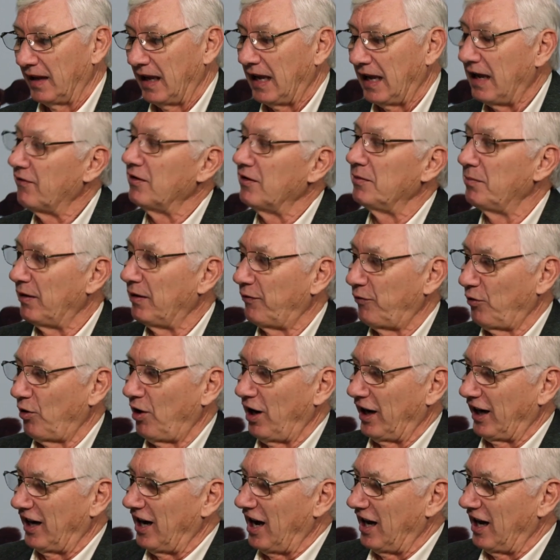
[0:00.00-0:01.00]
Even
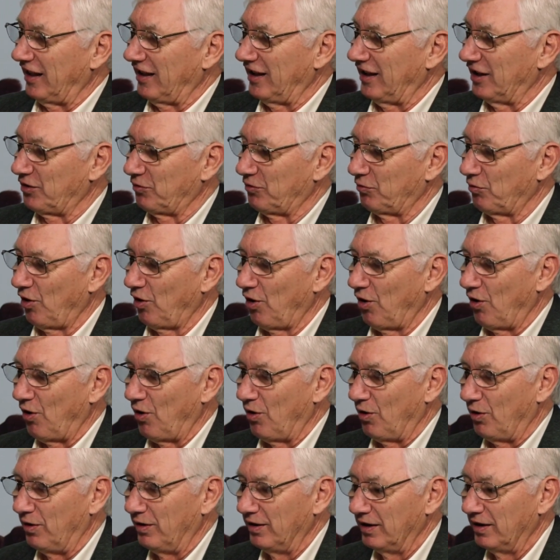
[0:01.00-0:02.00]
before I got this
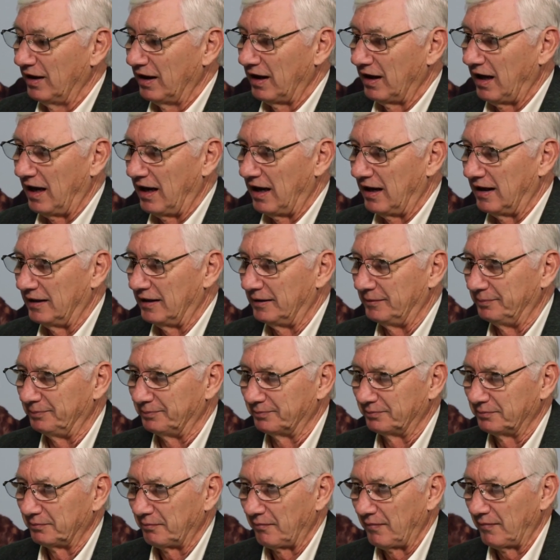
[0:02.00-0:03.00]
role on
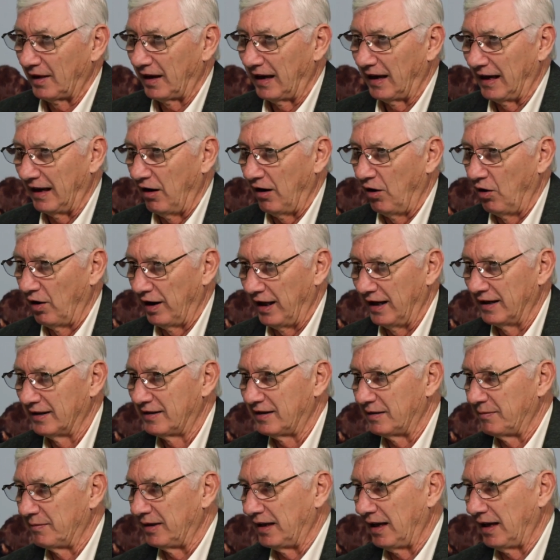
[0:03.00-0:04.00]

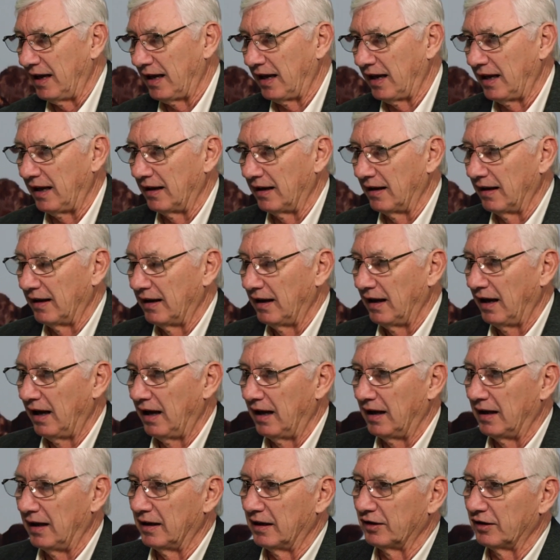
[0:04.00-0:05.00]
NCBA,
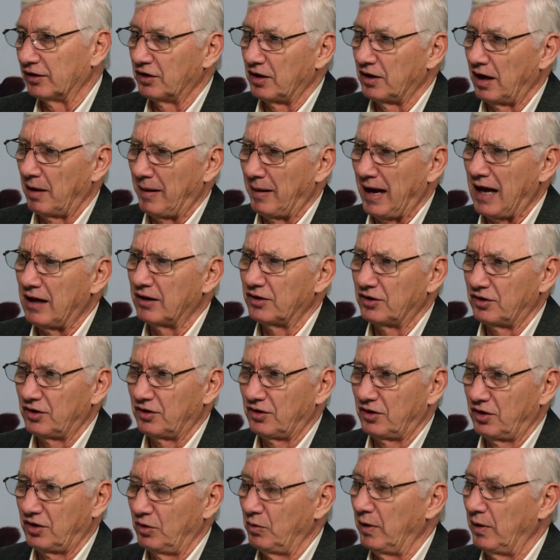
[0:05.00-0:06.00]

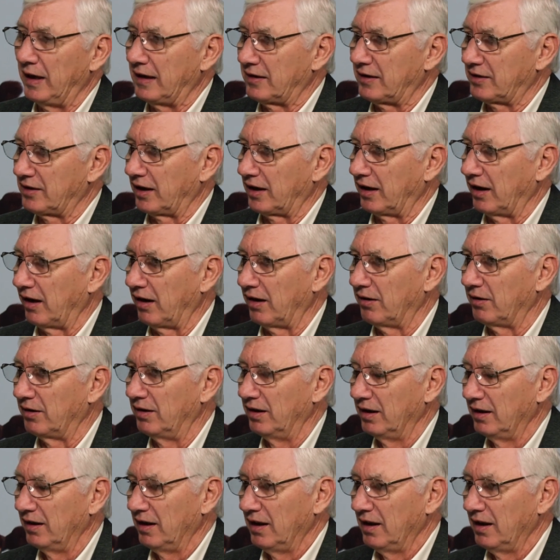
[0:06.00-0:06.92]
about 2 weeks ago,